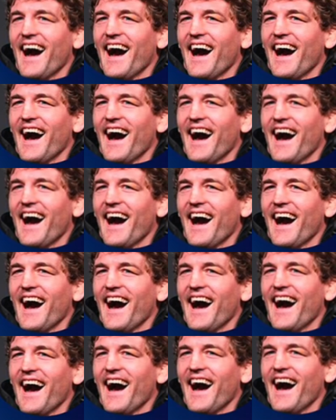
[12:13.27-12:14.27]

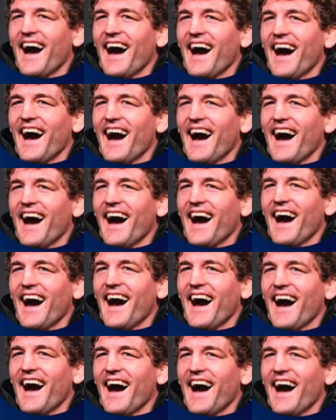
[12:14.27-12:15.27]

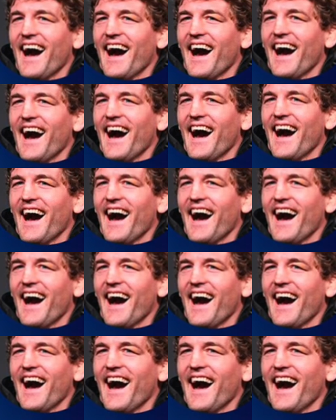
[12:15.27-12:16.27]

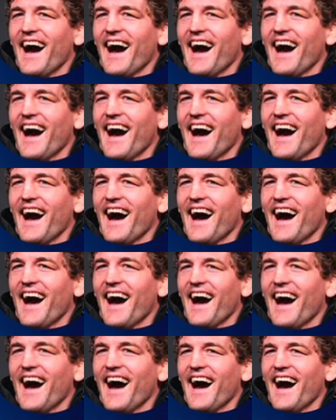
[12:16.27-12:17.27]

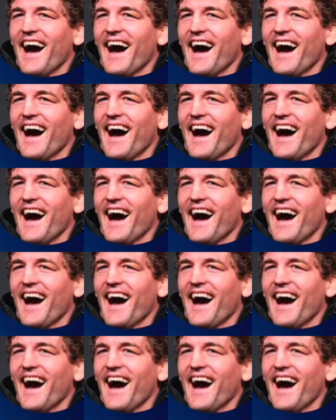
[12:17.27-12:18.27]

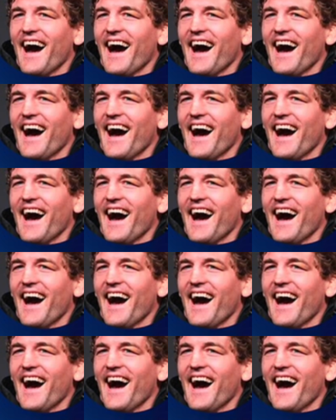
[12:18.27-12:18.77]
The person shown says nothing.